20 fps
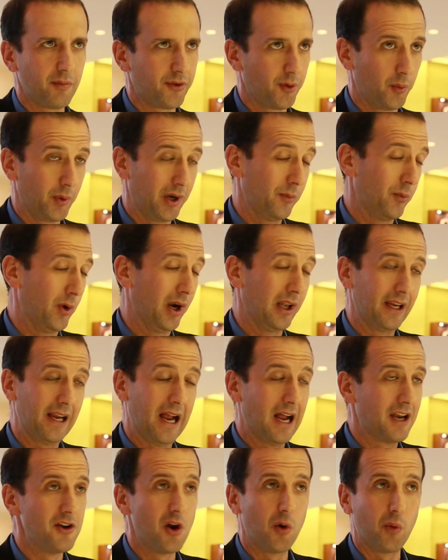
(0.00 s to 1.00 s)
So we really
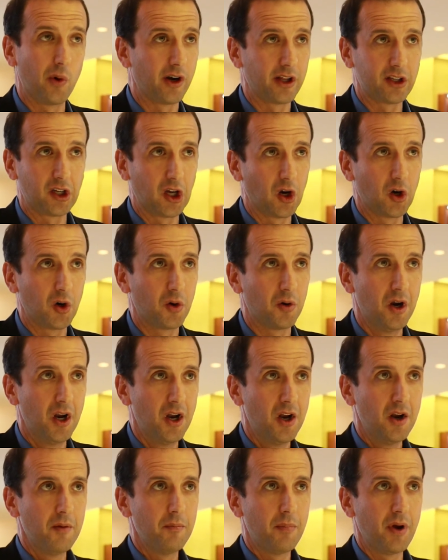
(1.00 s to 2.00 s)
had nowhere to go
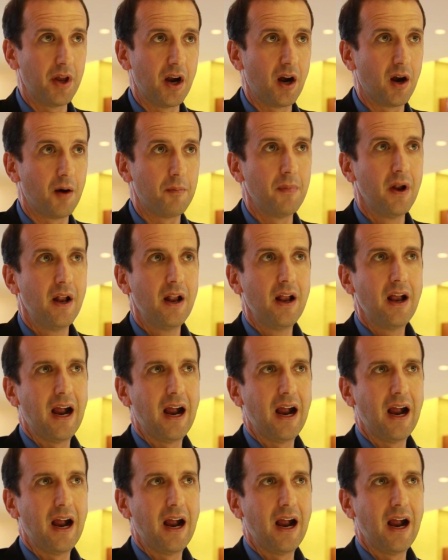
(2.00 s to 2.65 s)
but up.